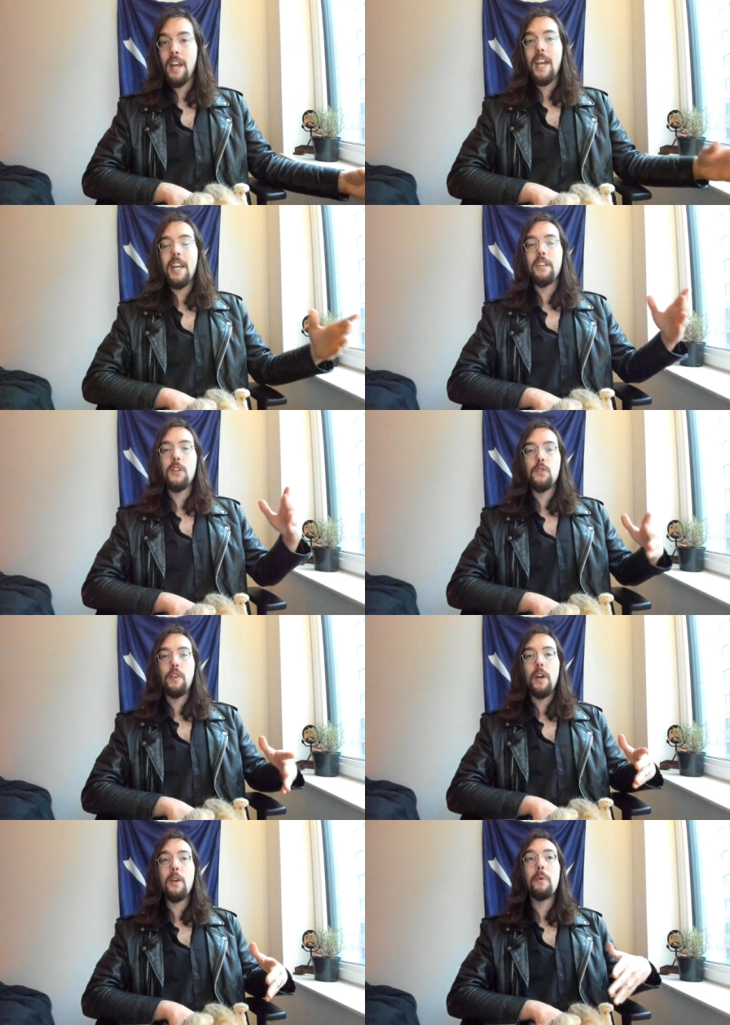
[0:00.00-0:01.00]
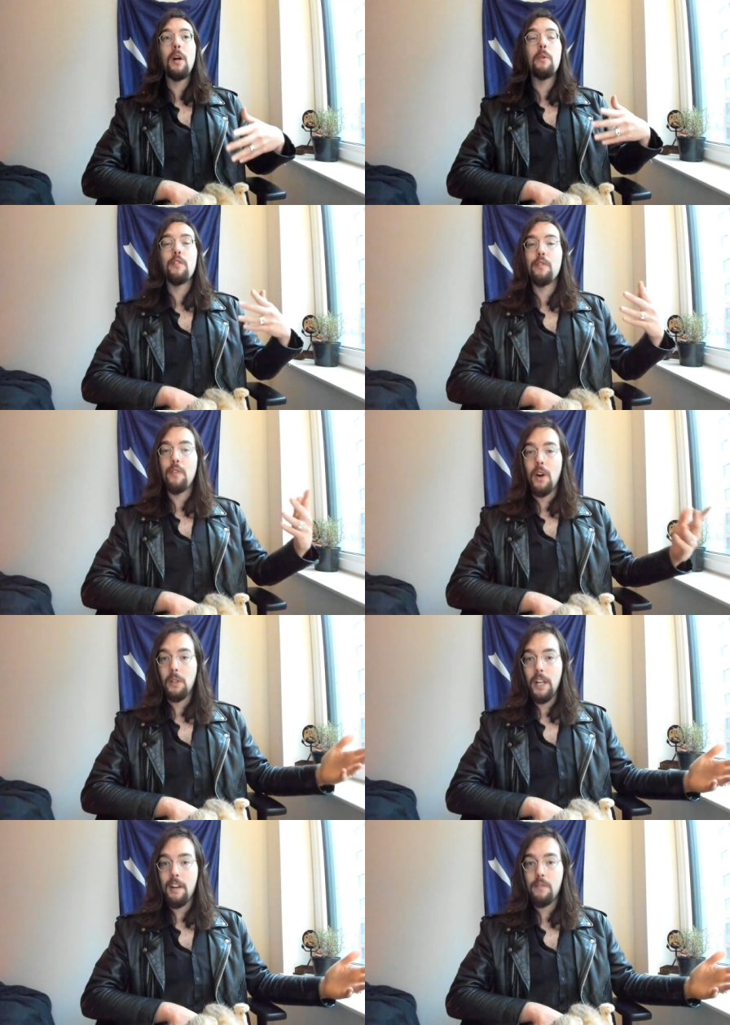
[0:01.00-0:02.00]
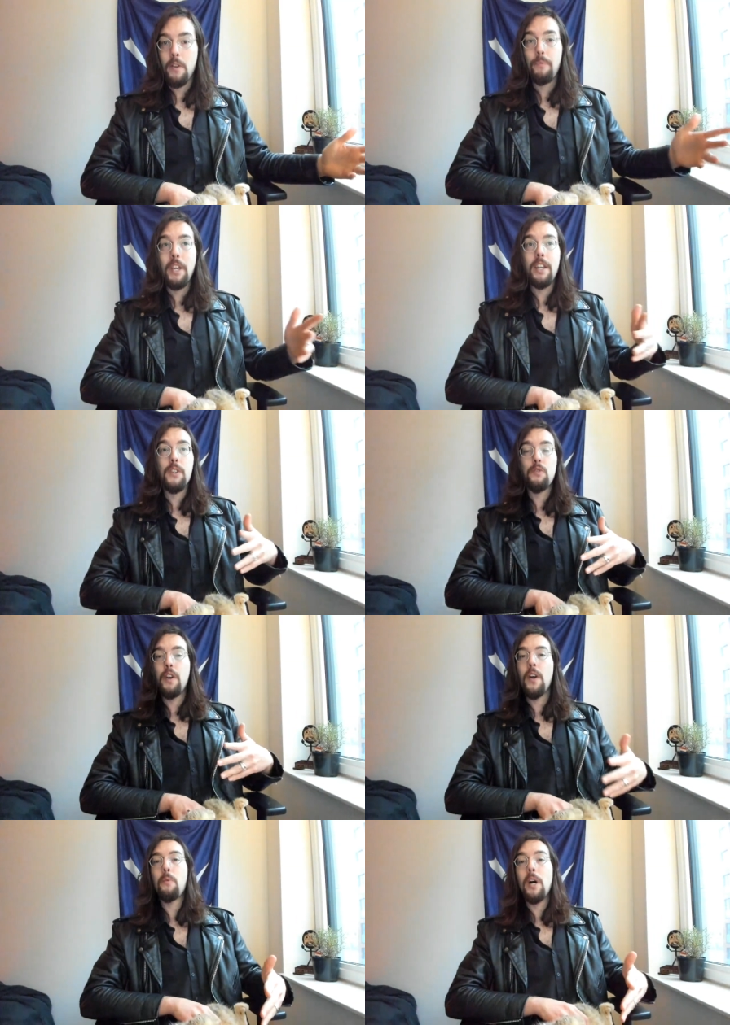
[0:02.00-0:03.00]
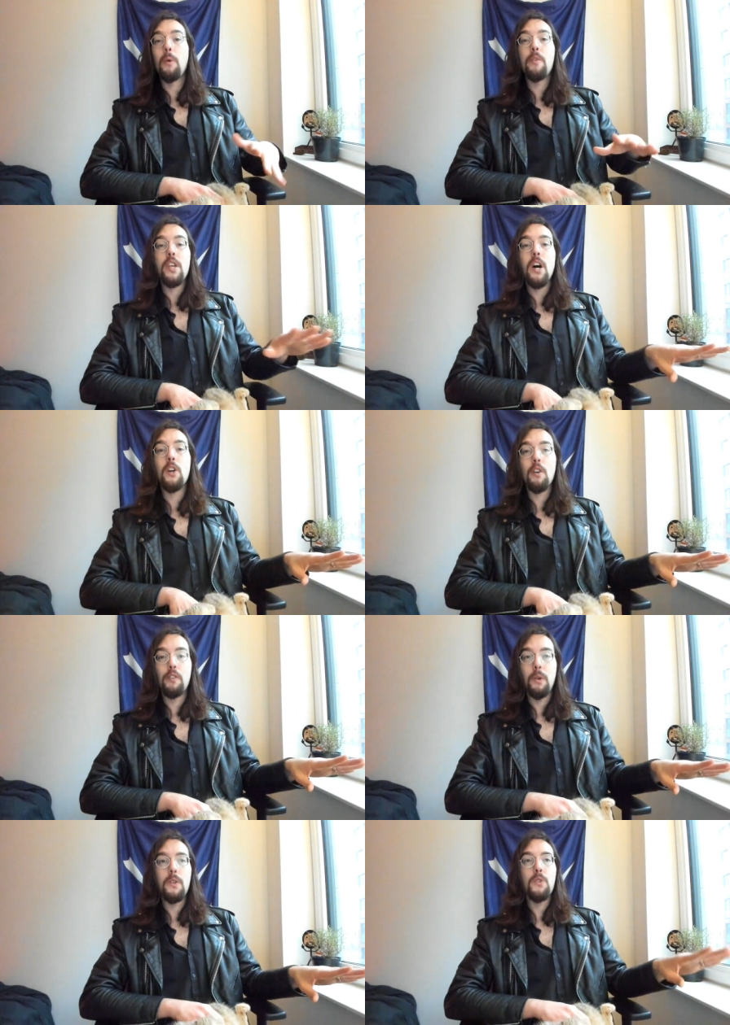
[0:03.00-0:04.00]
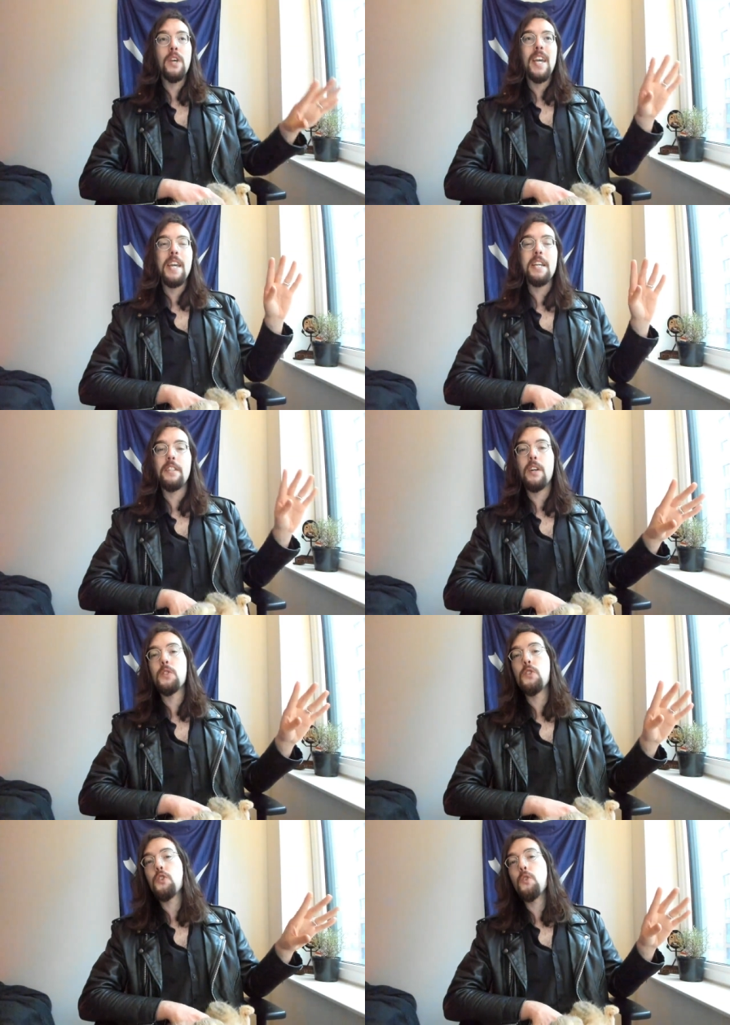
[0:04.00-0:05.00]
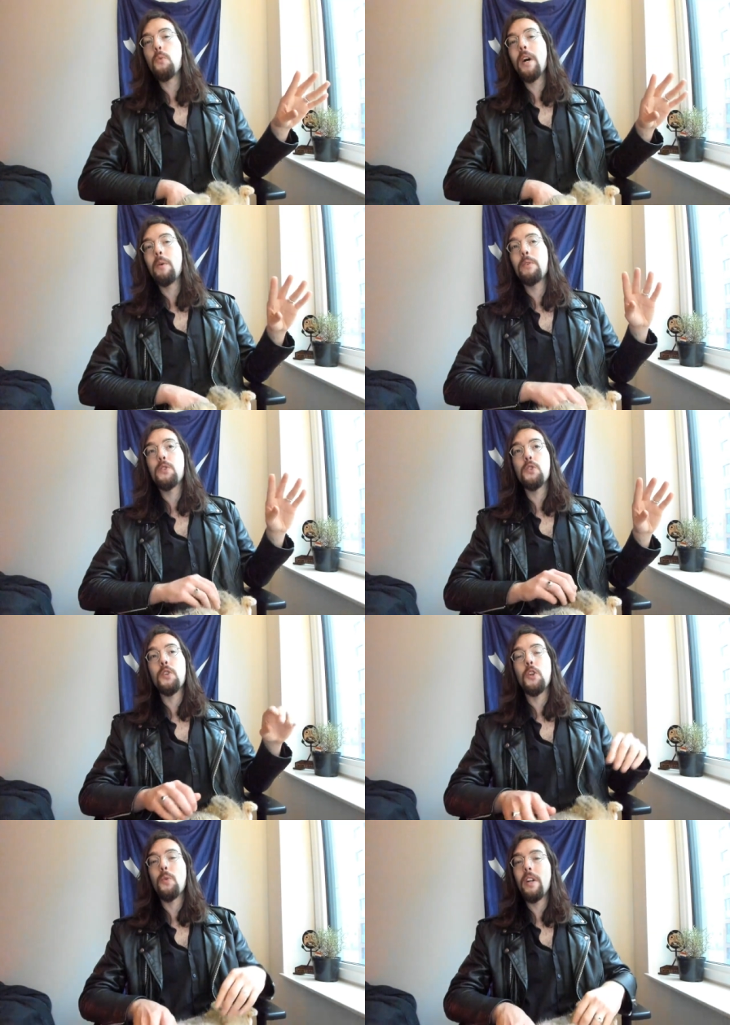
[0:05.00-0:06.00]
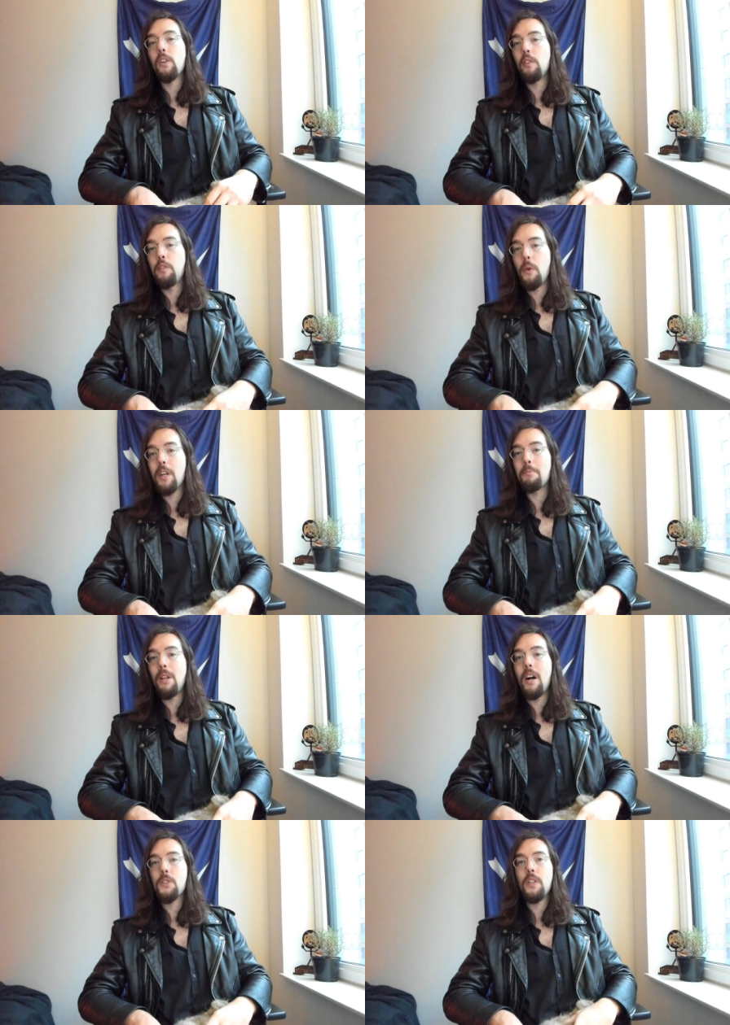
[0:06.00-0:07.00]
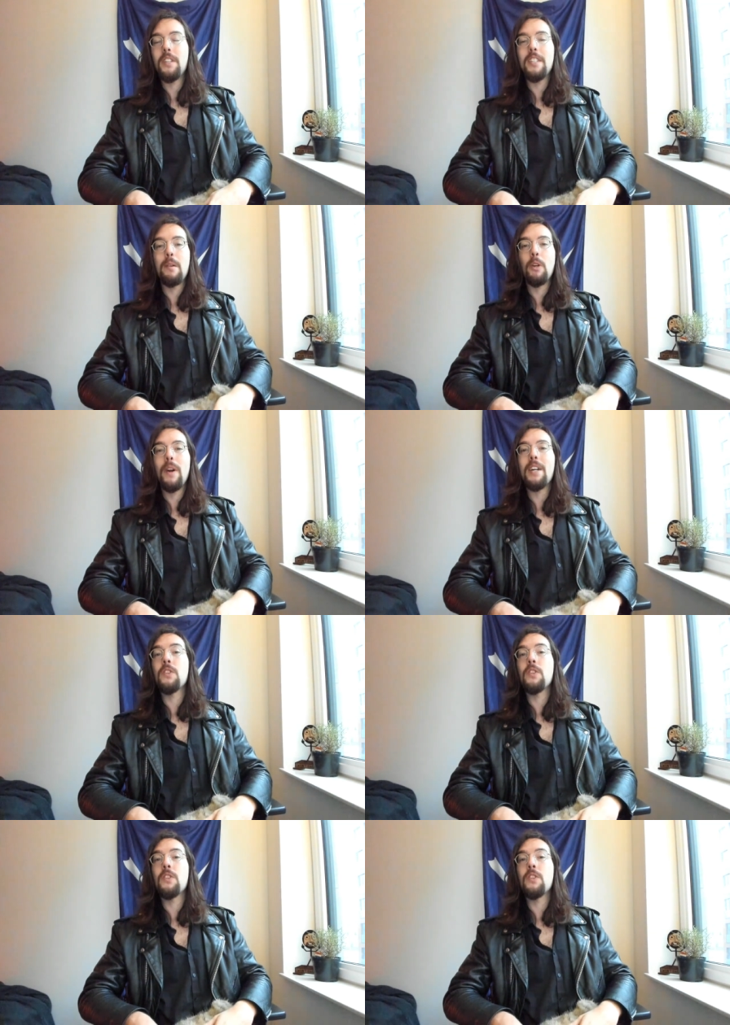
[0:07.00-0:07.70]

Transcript: He does very well with the far left. He does very well with younger voters. He doesn't do well with certain critical voting blocks that the Democrats